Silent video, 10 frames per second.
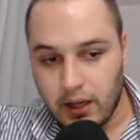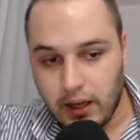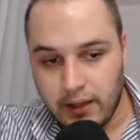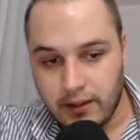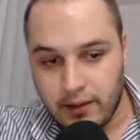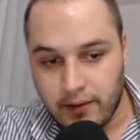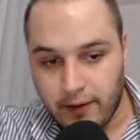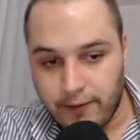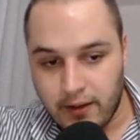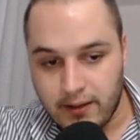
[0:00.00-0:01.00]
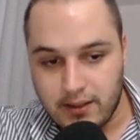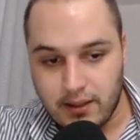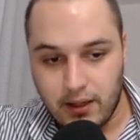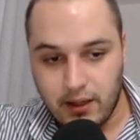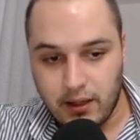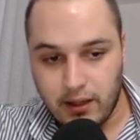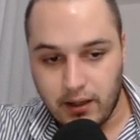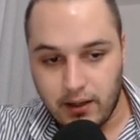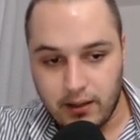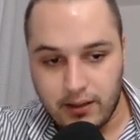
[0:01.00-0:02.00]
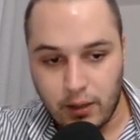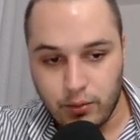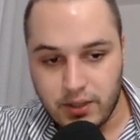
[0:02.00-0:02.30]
And in reference down